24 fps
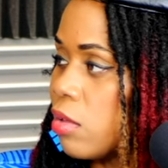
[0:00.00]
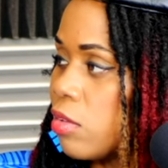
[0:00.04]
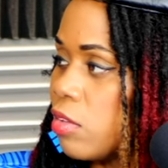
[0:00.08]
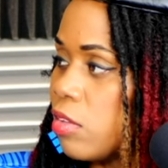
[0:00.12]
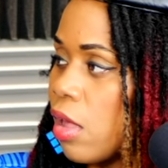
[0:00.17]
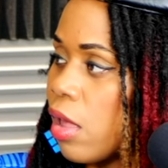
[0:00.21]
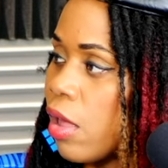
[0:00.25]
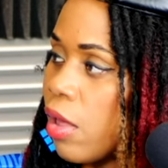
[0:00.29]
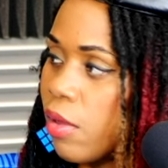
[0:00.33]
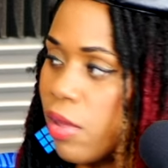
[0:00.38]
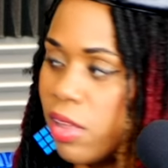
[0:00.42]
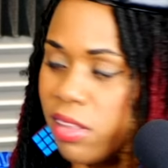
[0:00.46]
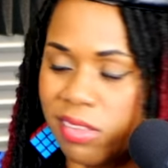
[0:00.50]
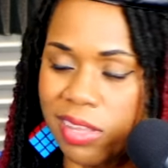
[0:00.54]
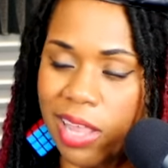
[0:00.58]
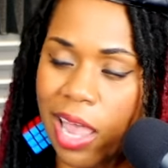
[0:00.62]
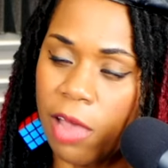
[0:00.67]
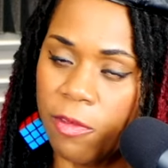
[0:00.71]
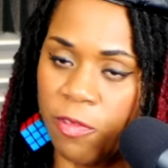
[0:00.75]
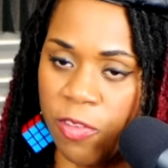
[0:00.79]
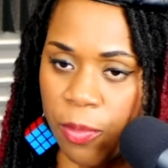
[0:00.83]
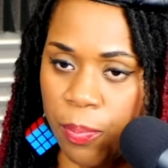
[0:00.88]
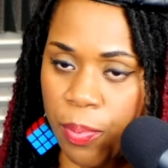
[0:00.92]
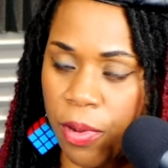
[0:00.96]
So gotcha. It's
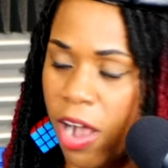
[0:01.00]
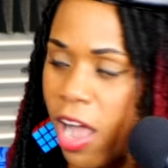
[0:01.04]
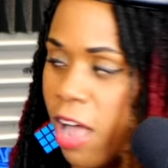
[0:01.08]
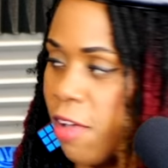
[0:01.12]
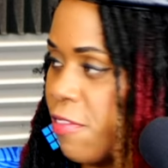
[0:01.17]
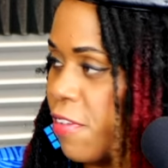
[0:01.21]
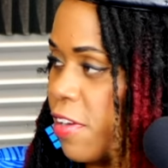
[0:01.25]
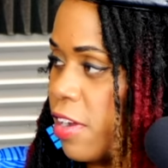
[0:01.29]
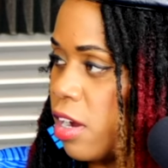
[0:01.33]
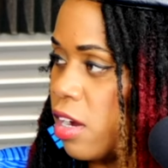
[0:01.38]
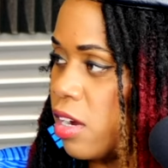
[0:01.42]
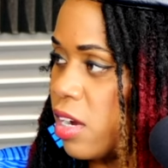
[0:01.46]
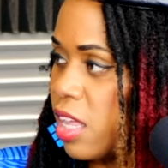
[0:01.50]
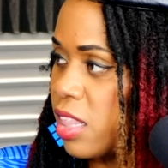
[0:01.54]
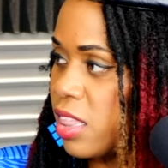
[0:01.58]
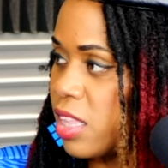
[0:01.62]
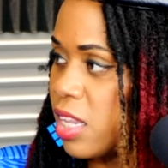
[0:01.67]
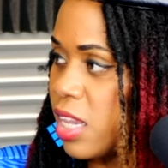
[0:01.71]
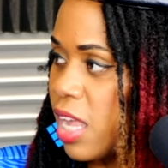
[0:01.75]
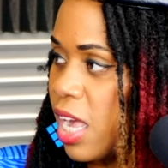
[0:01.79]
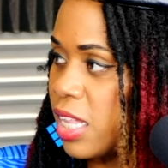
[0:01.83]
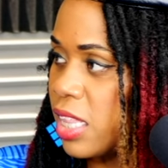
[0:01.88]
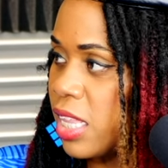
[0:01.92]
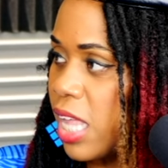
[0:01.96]
not for profit or nothing
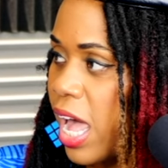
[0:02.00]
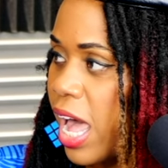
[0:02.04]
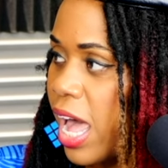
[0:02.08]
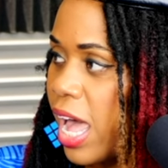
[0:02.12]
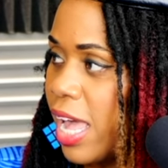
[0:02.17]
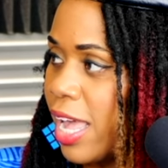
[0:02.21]
like that.